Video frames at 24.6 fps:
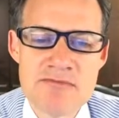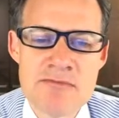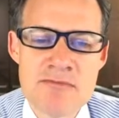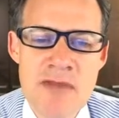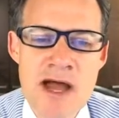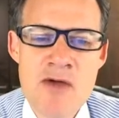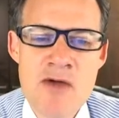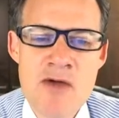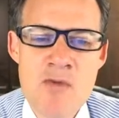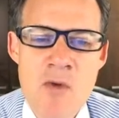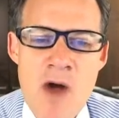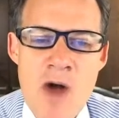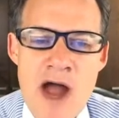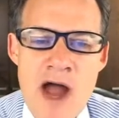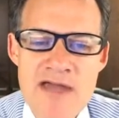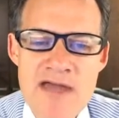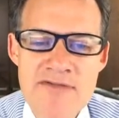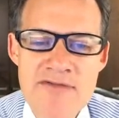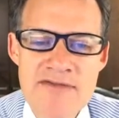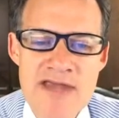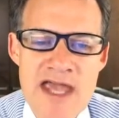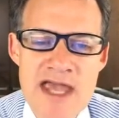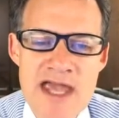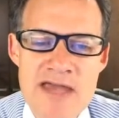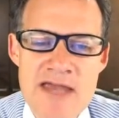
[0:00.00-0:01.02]
My
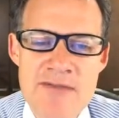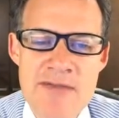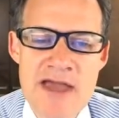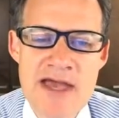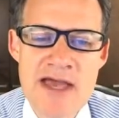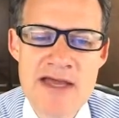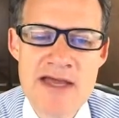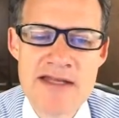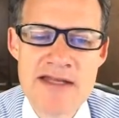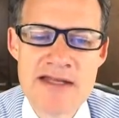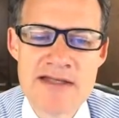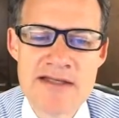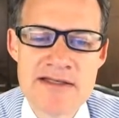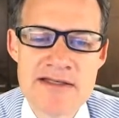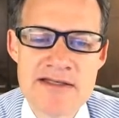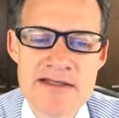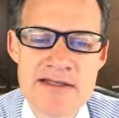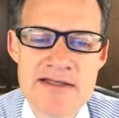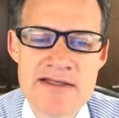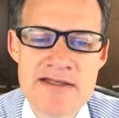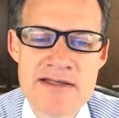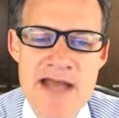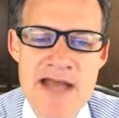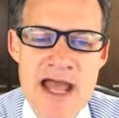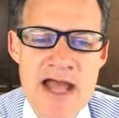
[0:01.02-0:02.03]
wife came at it
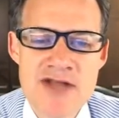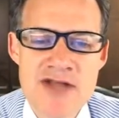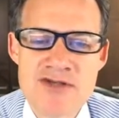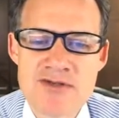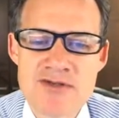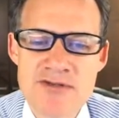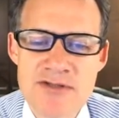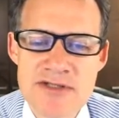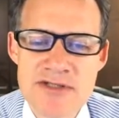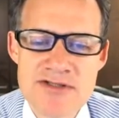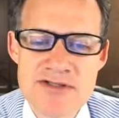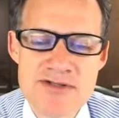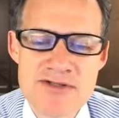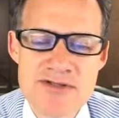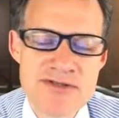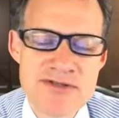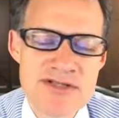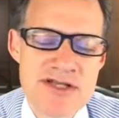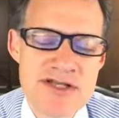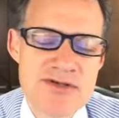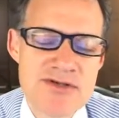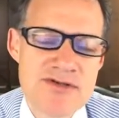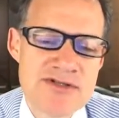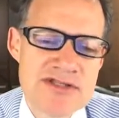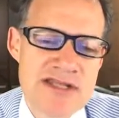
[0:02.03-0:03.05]
naturally. So it's
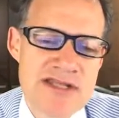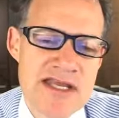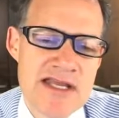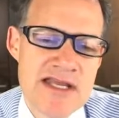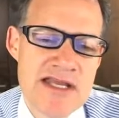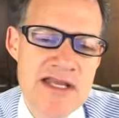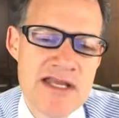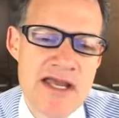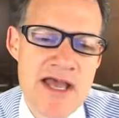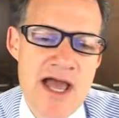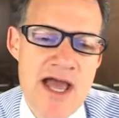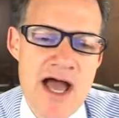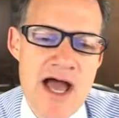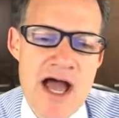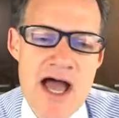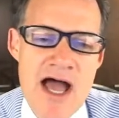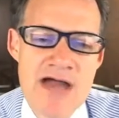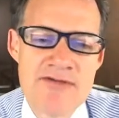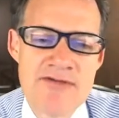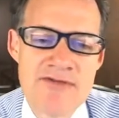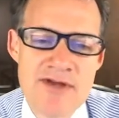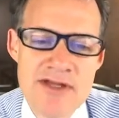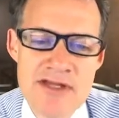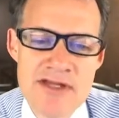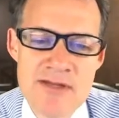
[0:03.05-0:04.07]
interesting,
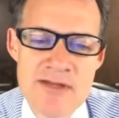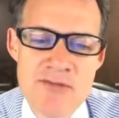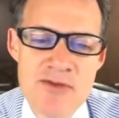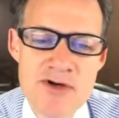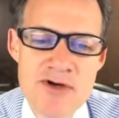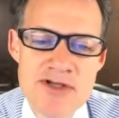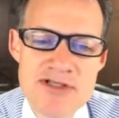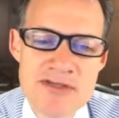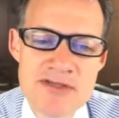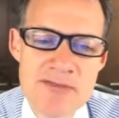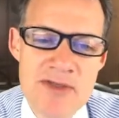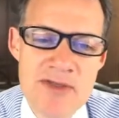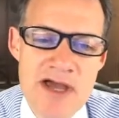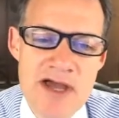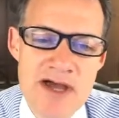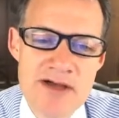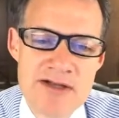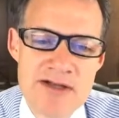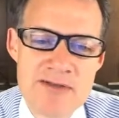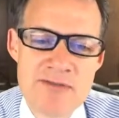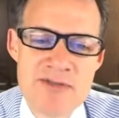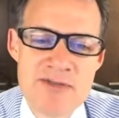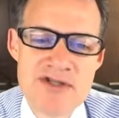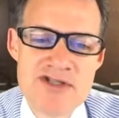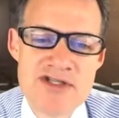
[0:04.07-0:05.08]
I've written the books about
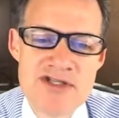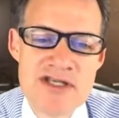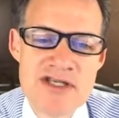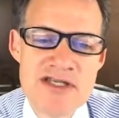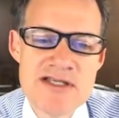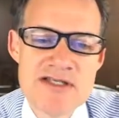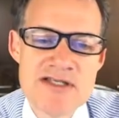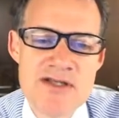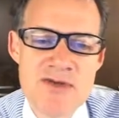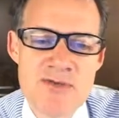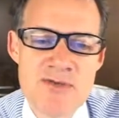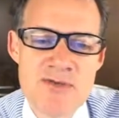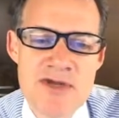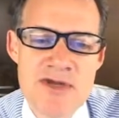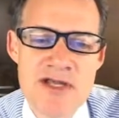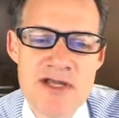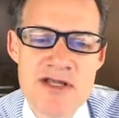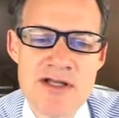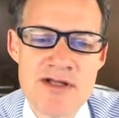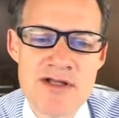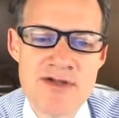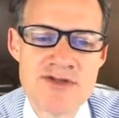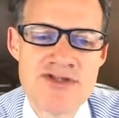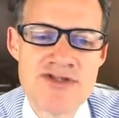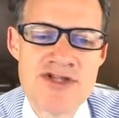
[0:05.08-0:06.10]
it, but she's the
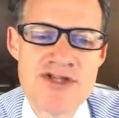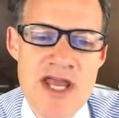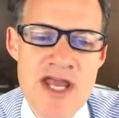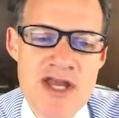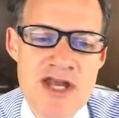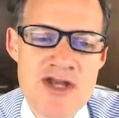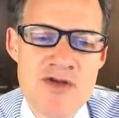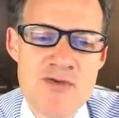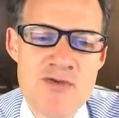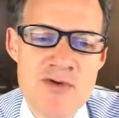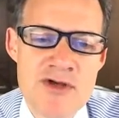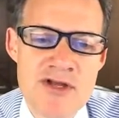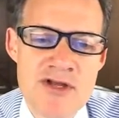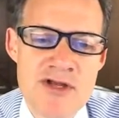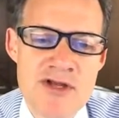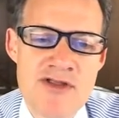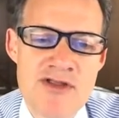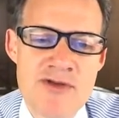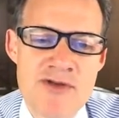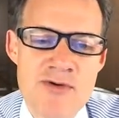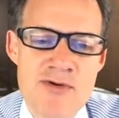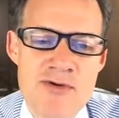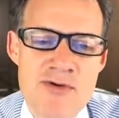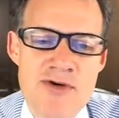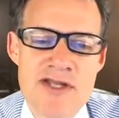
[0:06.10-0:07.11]
real genuine
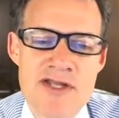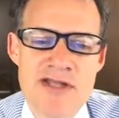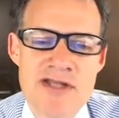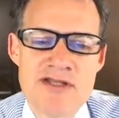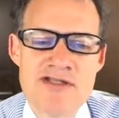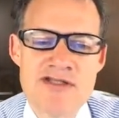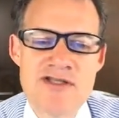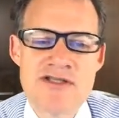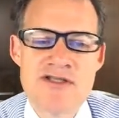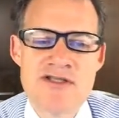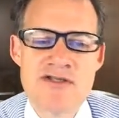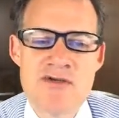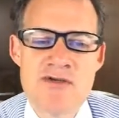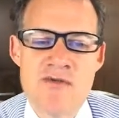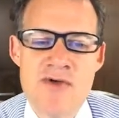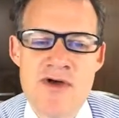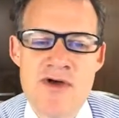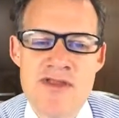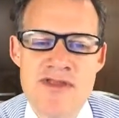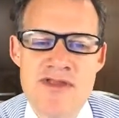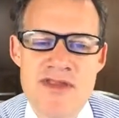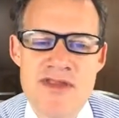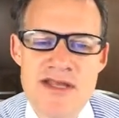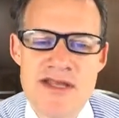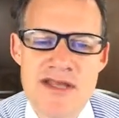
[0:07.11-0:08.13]
authority. She's the
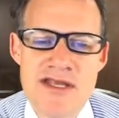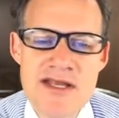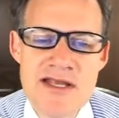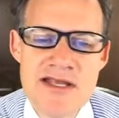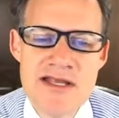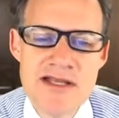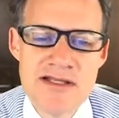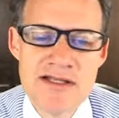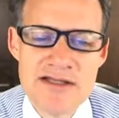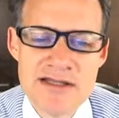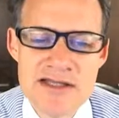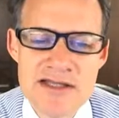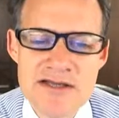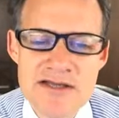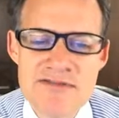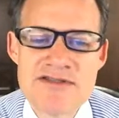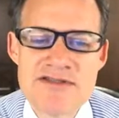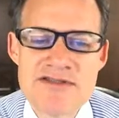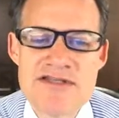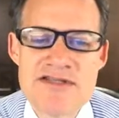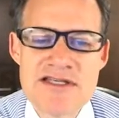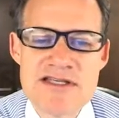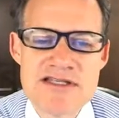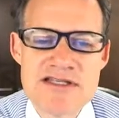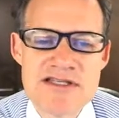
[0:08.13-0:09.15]
one that
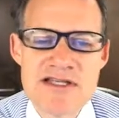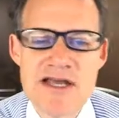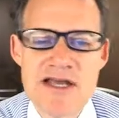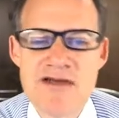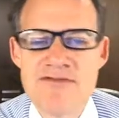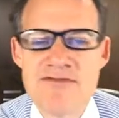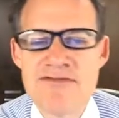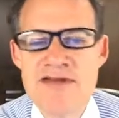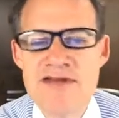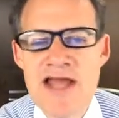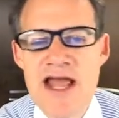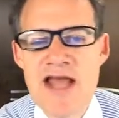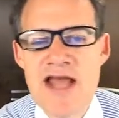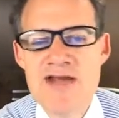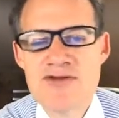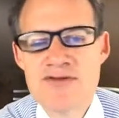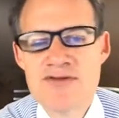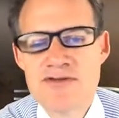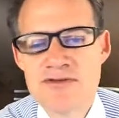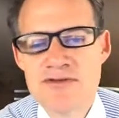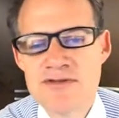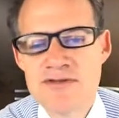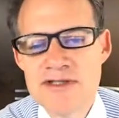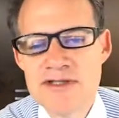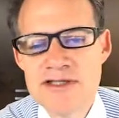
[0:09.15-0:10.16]
lives this stuff
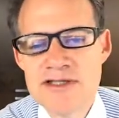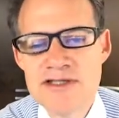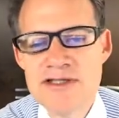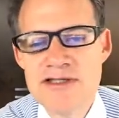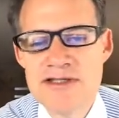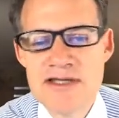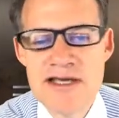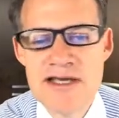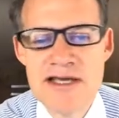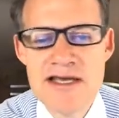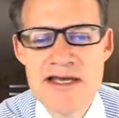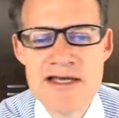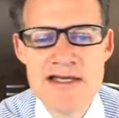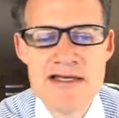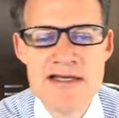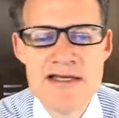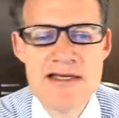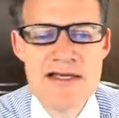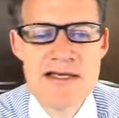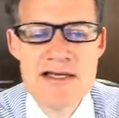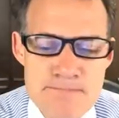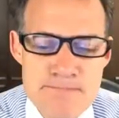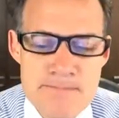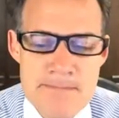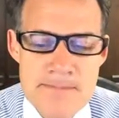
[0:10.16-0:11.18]
naturally.
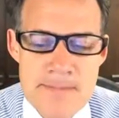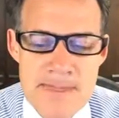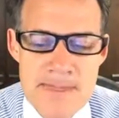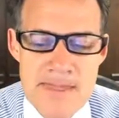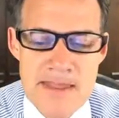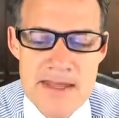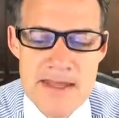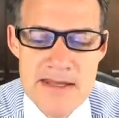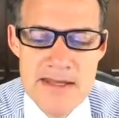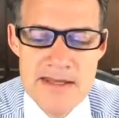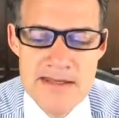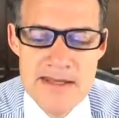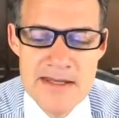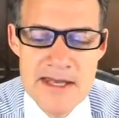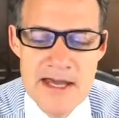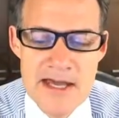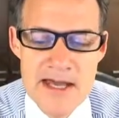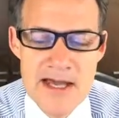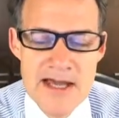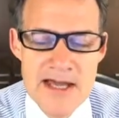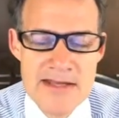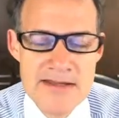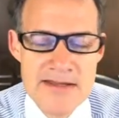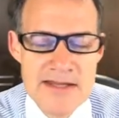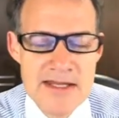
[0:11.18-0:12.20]

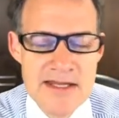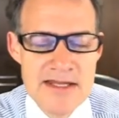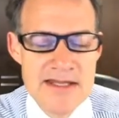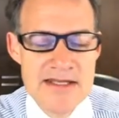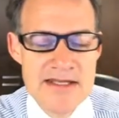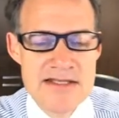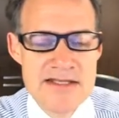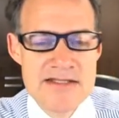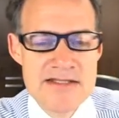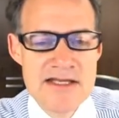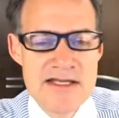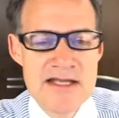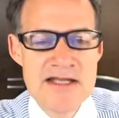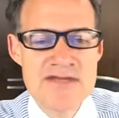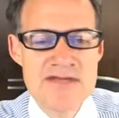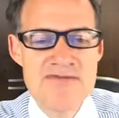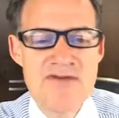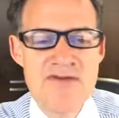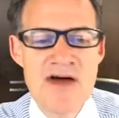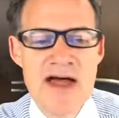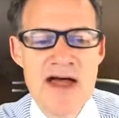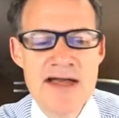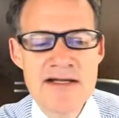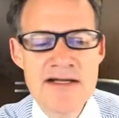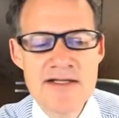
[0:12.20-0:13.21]
Yeah, I think it's
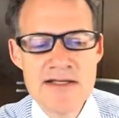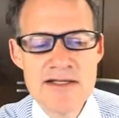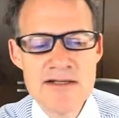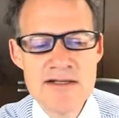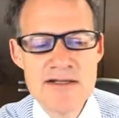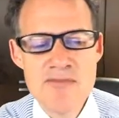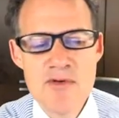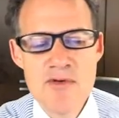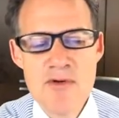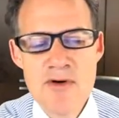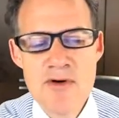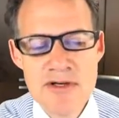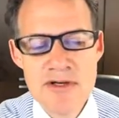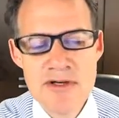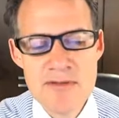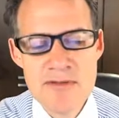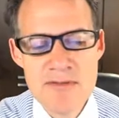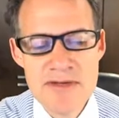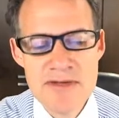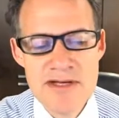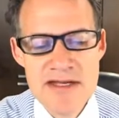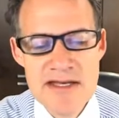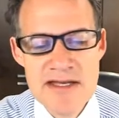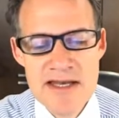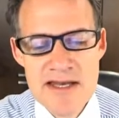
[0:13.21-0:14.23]
vitally important,
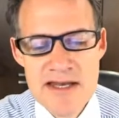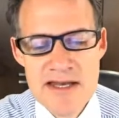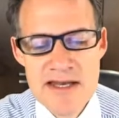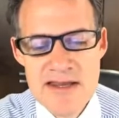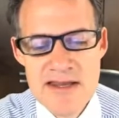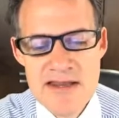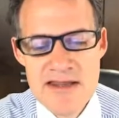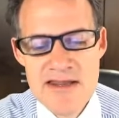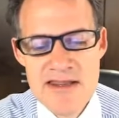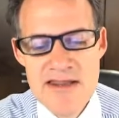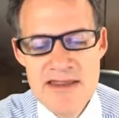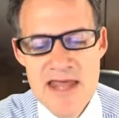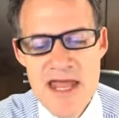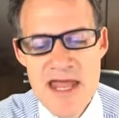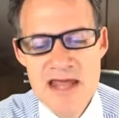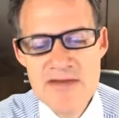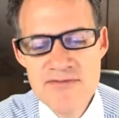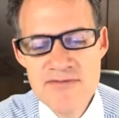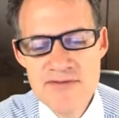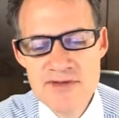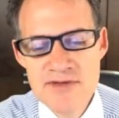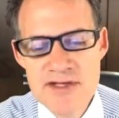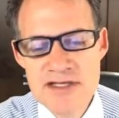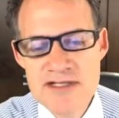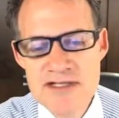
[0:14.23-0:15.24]
but
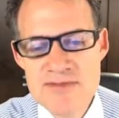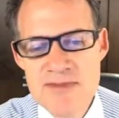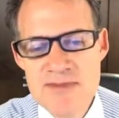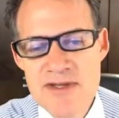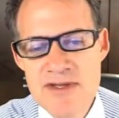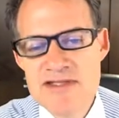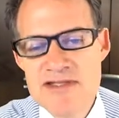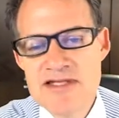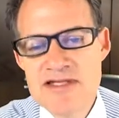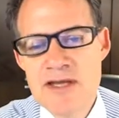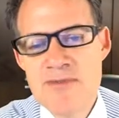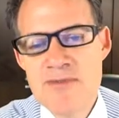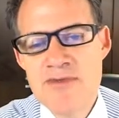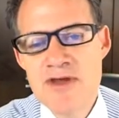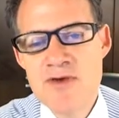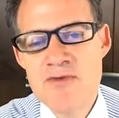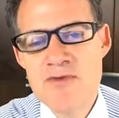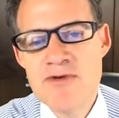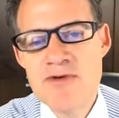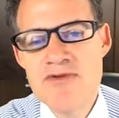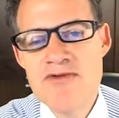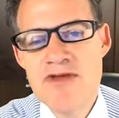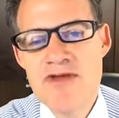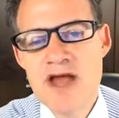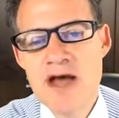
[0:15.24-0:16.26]
thankfully it's been something
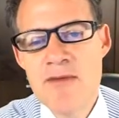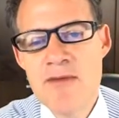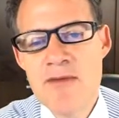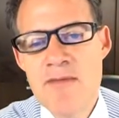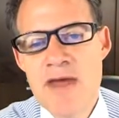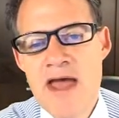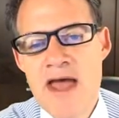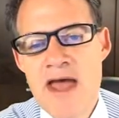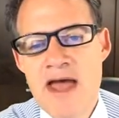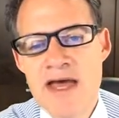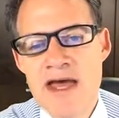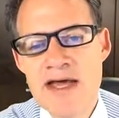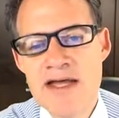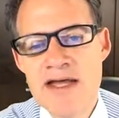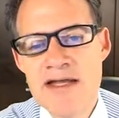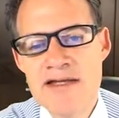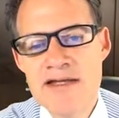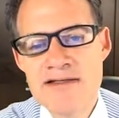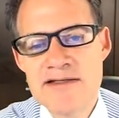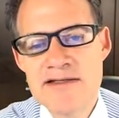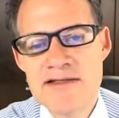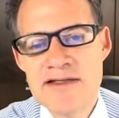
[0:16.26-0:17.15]
we've come at